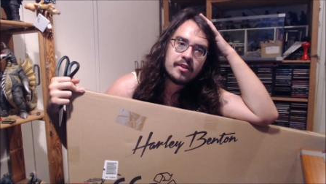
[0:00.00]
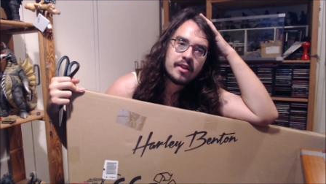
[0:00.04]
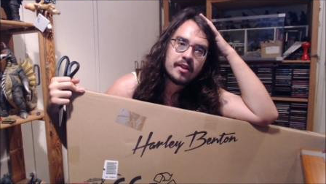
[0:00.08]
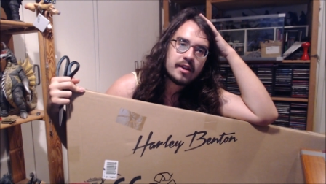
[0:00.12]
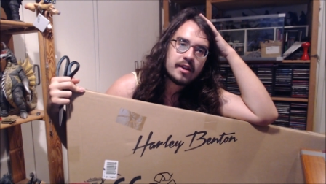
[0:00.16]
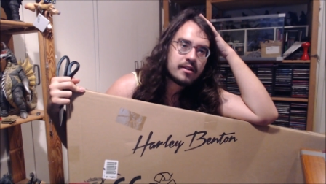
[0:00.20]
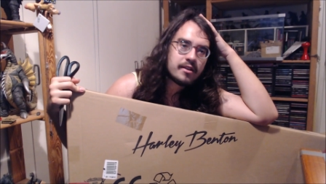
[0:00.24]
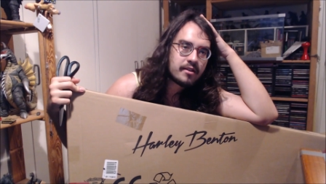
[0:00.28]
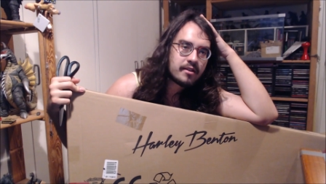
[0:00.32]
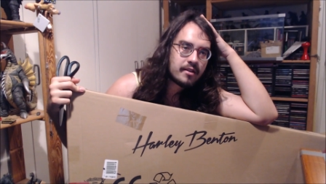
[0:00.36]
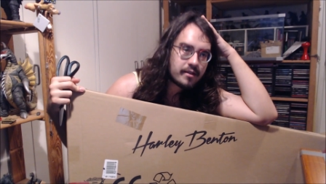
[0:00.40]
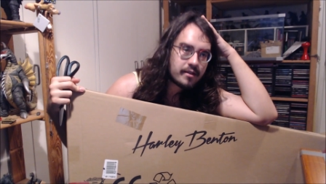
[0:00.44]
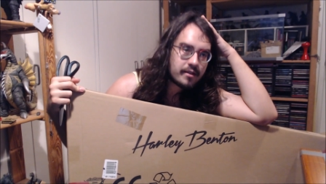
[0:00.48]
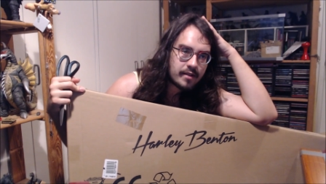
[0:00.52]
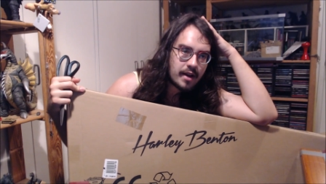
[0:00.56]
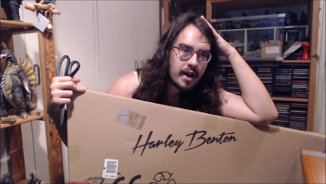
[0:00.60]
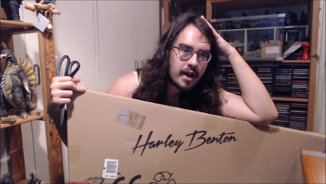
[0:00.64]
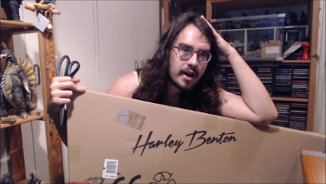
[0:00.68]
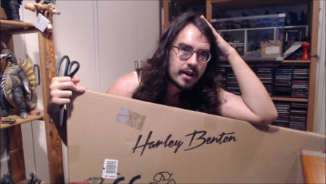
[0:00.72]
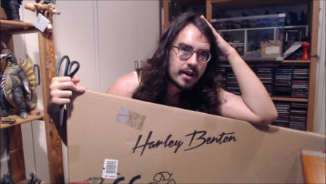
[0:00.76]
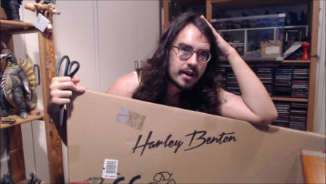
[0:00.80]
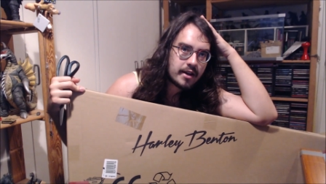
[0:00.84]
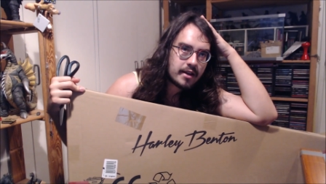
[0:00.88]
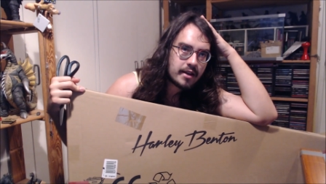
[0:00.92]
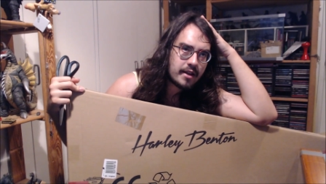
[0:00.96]
they
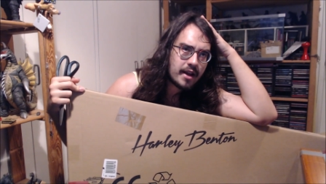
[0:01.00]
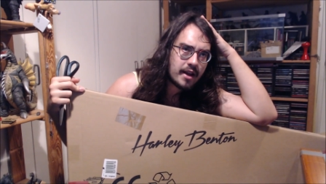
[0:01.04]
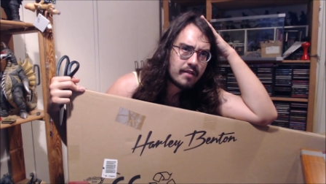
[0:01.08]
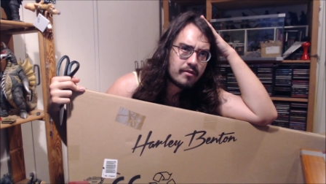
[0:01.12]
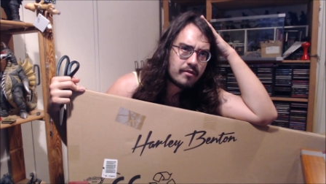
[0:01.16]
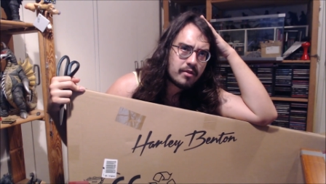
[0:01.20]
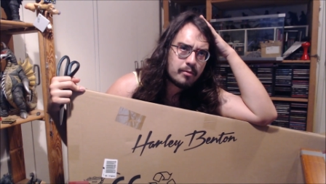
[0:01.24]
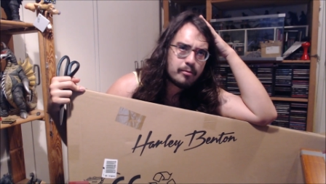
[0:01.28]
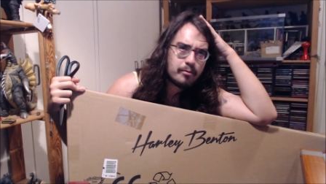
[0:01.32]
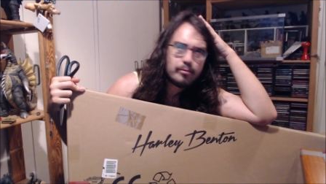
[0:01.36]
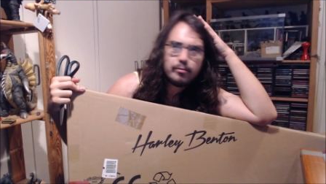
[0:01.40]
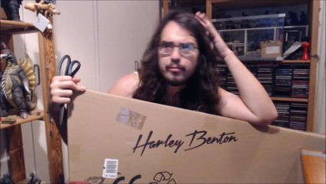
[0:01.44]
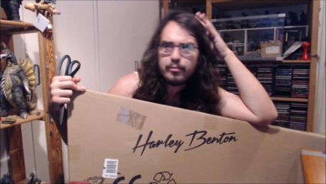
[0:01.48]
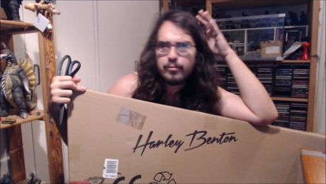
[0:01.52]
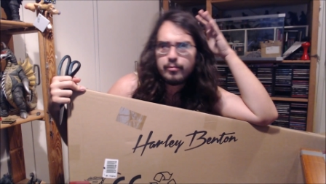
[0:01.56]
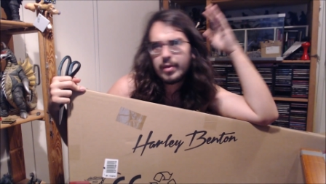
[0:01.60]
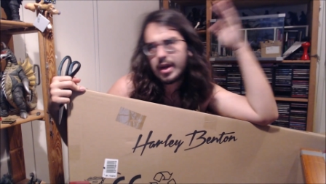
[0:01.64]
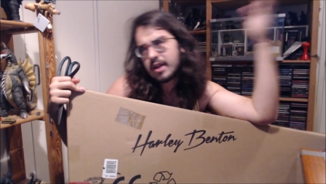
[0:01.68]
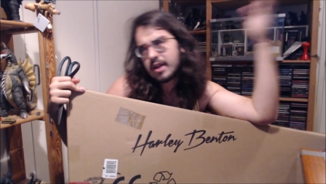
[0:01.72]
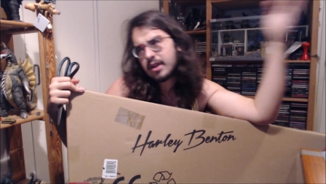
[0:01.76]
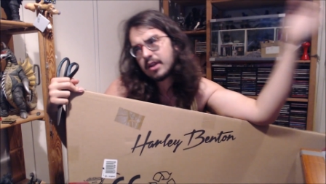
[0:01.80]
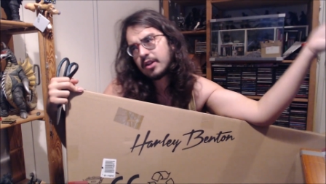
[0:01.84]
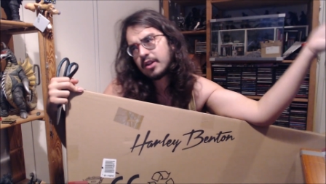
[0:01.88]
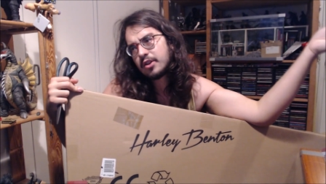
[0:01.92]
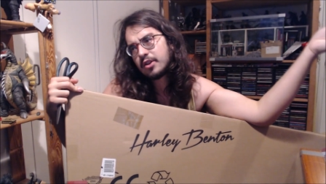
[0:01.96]
design, and they have them
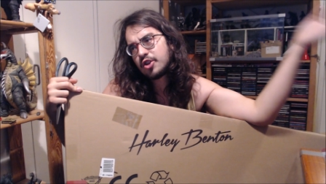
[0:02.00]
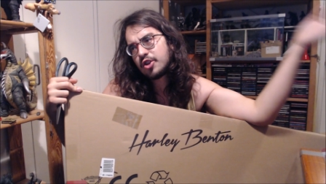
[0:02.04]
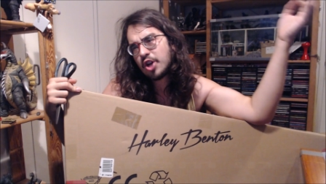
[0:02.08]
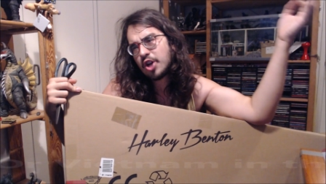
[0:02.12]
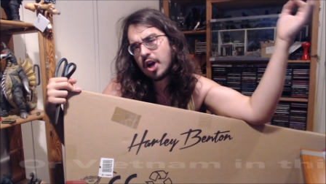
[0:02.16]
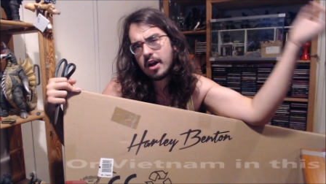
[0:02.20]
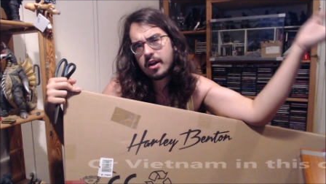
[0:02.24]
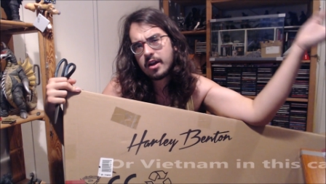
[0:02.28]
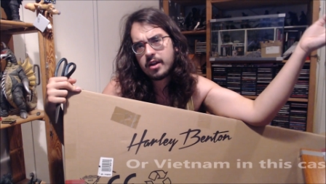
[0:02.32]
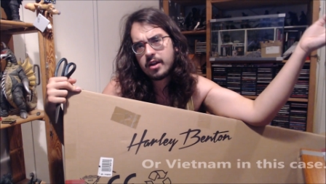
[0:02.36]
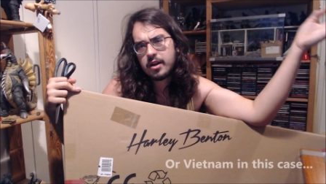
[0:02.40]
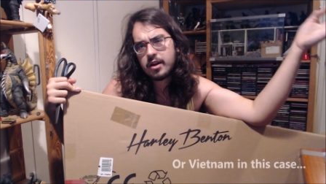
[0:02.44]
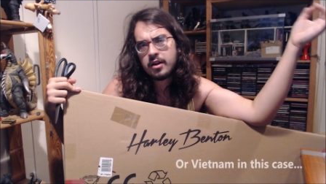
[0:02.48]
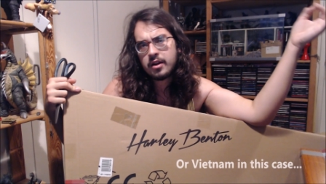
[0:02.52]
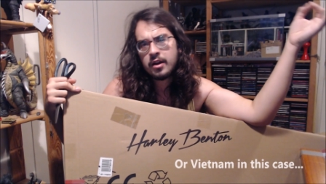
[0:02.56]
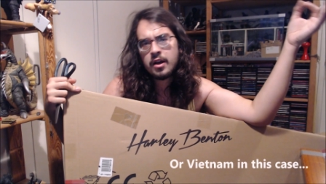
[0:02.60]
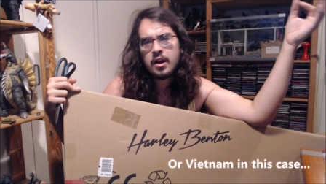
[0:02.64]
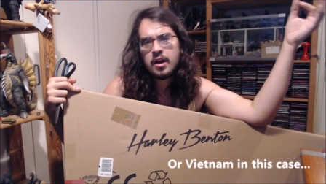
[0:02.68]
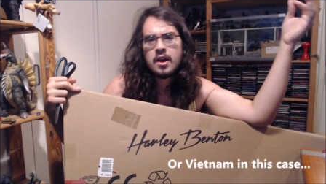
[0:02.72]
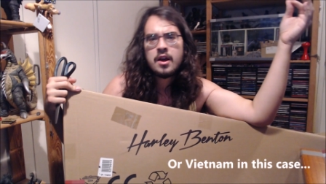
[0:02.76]
made in China,